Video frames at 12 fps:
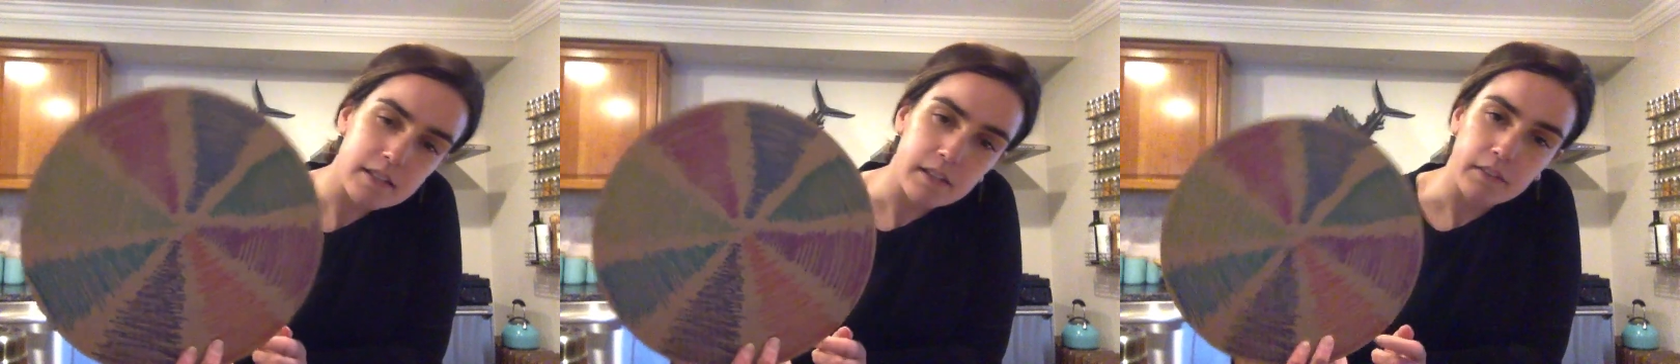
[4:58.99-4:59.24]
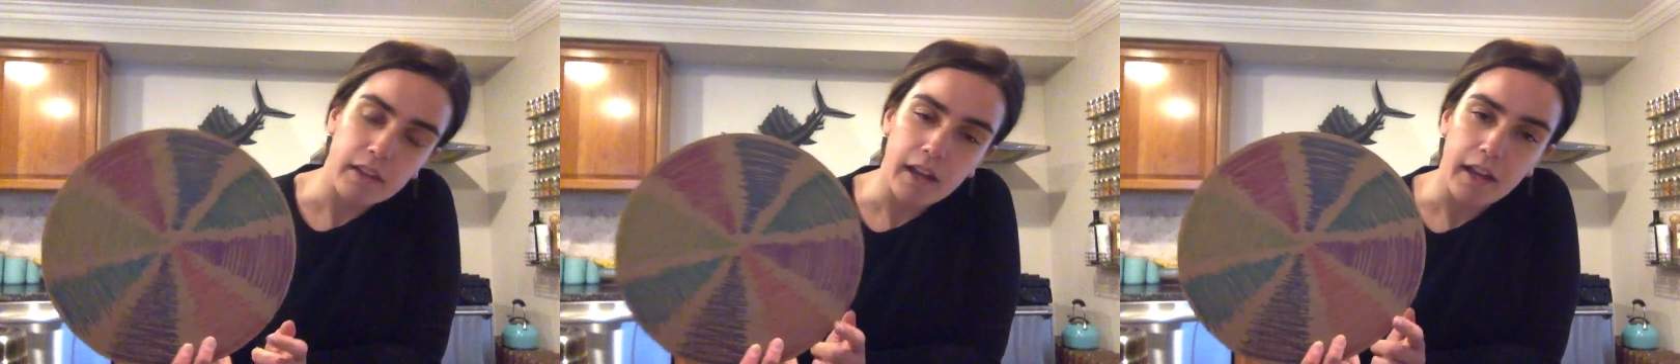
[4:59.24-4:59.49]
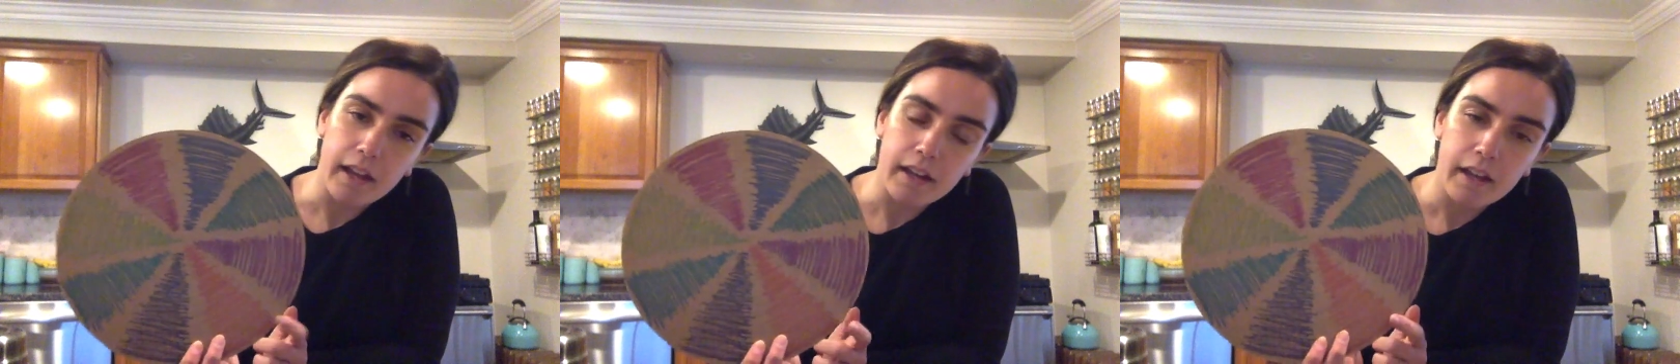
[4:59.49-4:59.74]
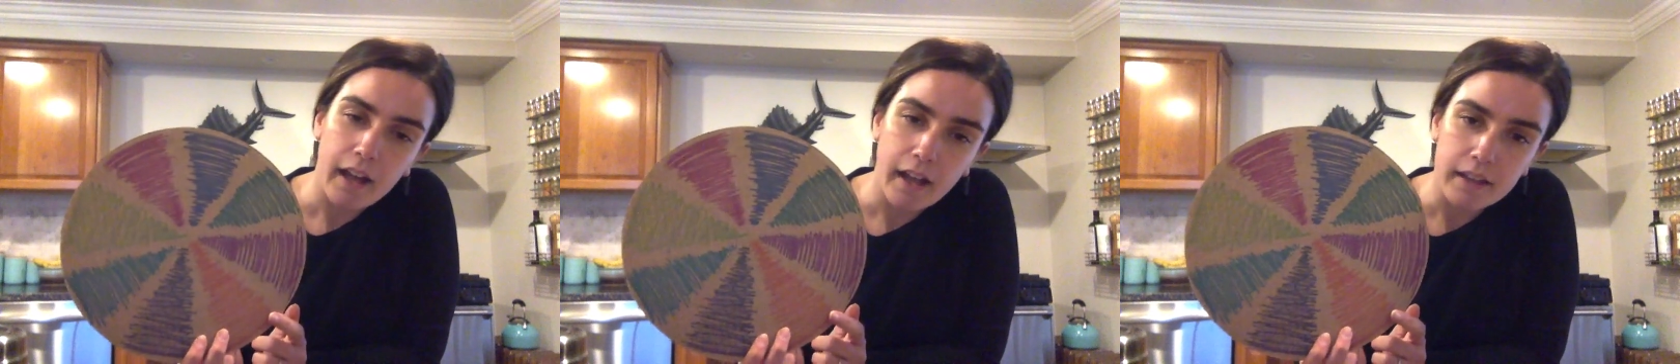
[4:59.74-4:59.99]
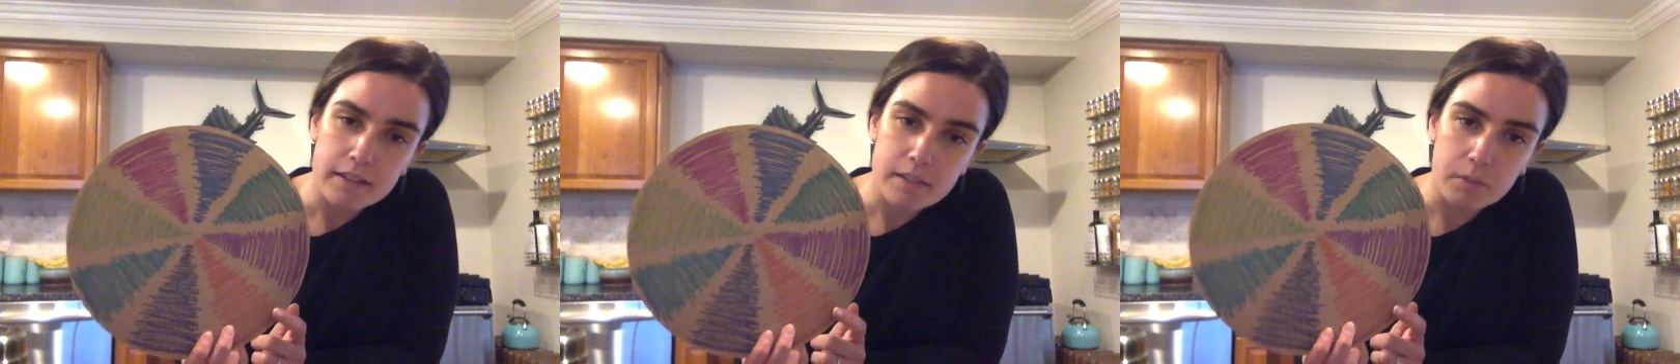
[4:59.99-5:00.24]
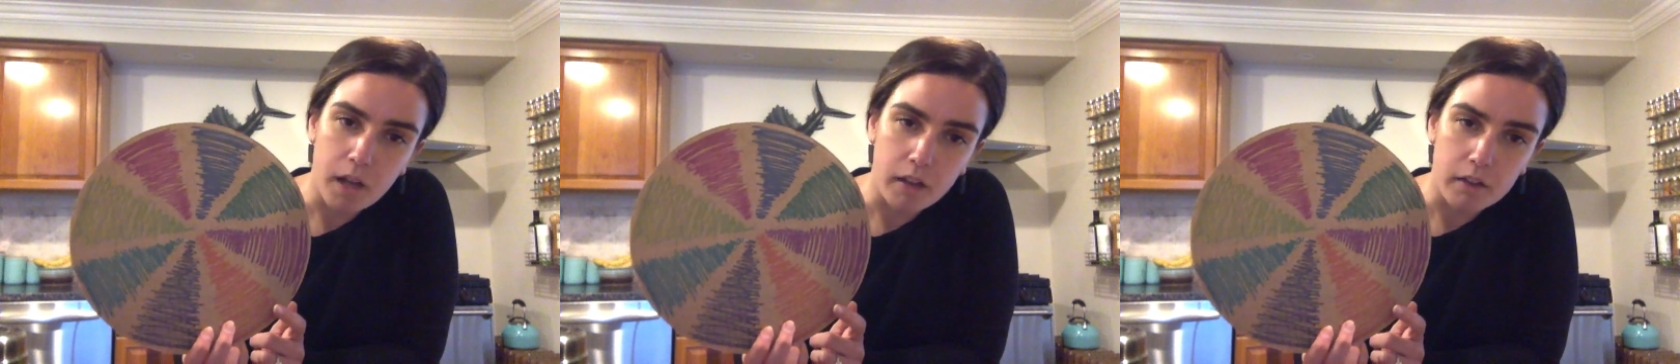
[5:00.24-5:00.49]
and then had
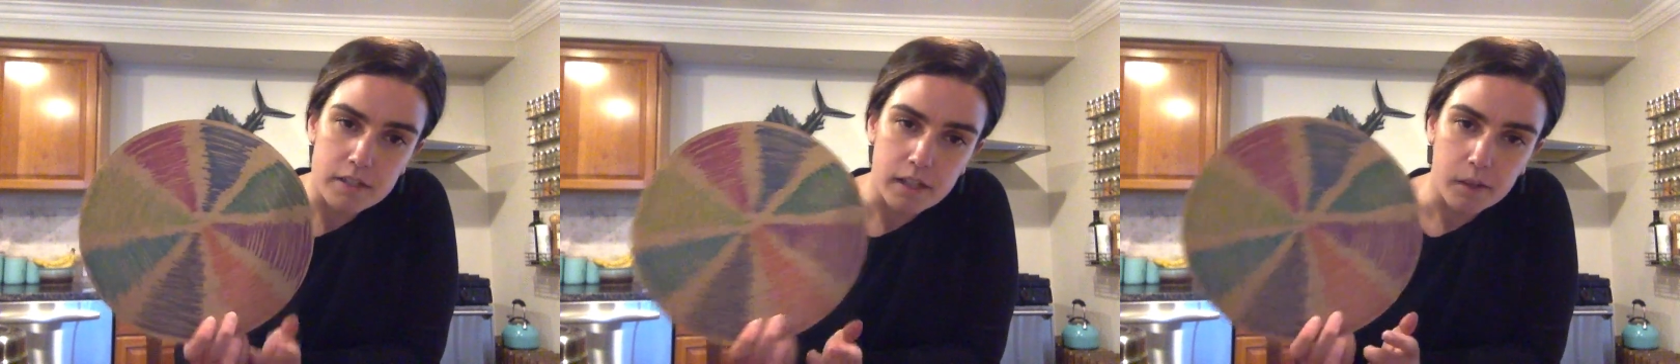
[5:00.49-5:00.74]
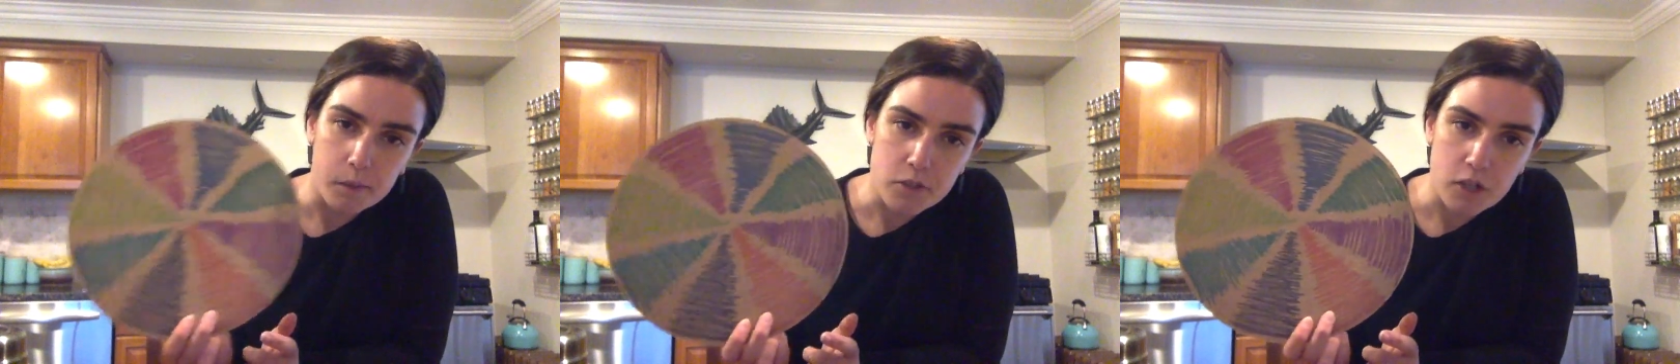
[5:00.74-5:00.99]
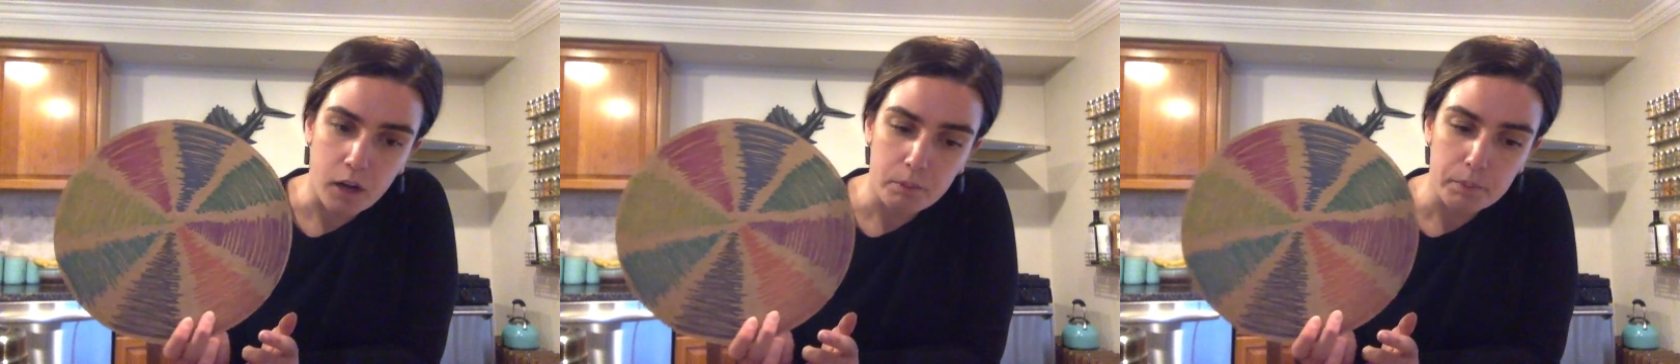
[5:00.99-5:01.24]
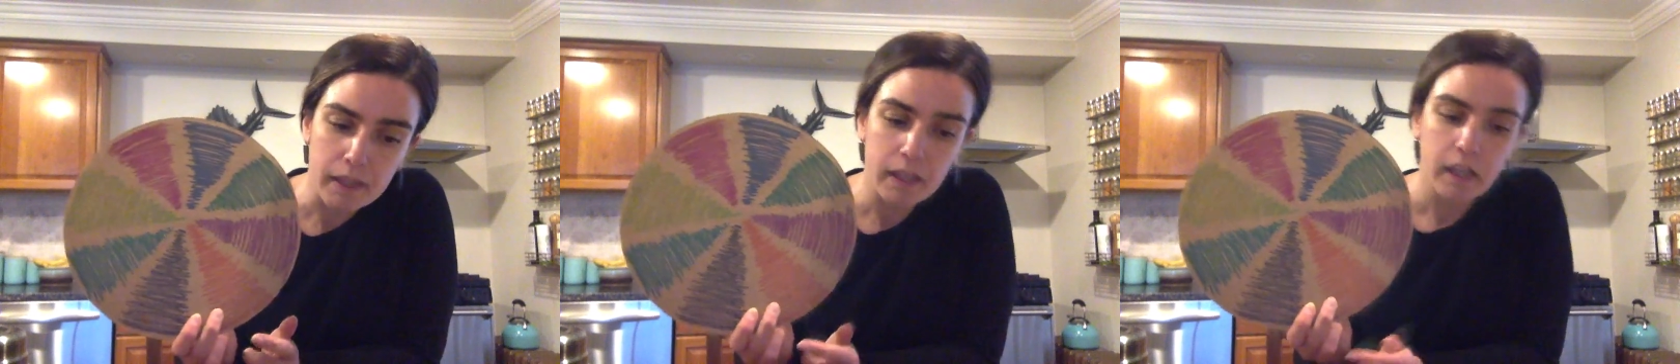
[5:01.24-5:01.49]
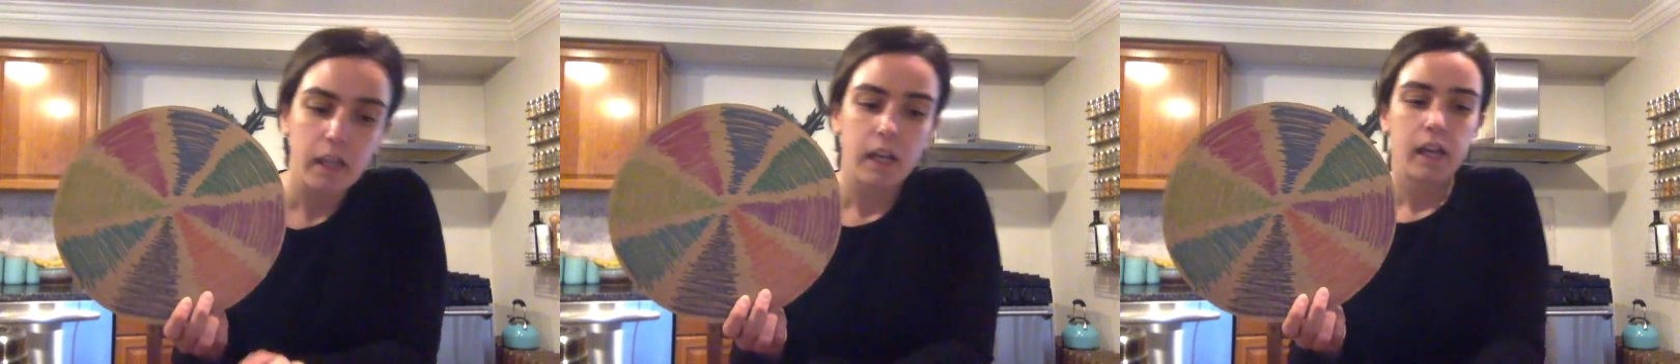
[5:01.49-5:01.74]
some colors on it with Sharpie.